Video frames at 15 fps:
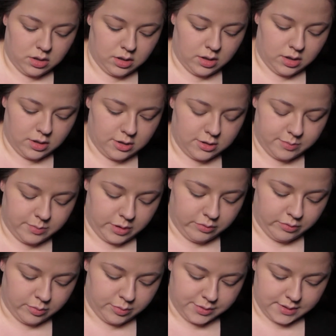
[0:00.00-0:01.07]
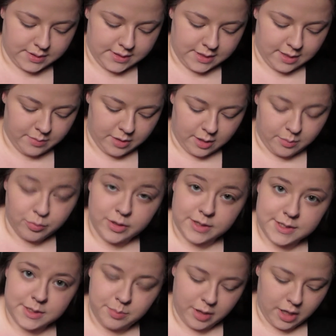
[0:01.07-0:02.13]
and my Rimmel Stay Matte
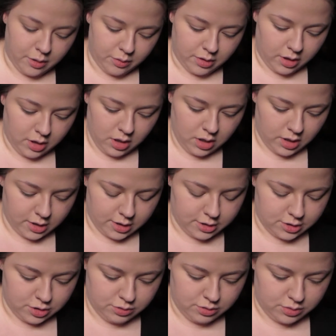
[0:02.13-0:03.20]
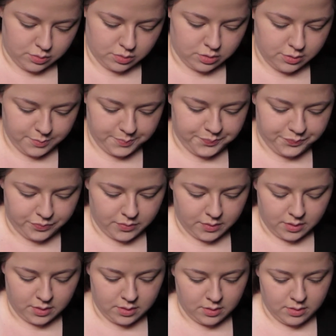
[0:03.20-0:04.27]
Pressed Powder as usual.
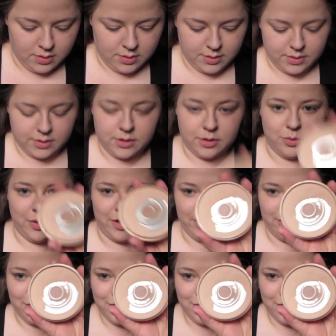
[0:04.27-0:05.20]
Still working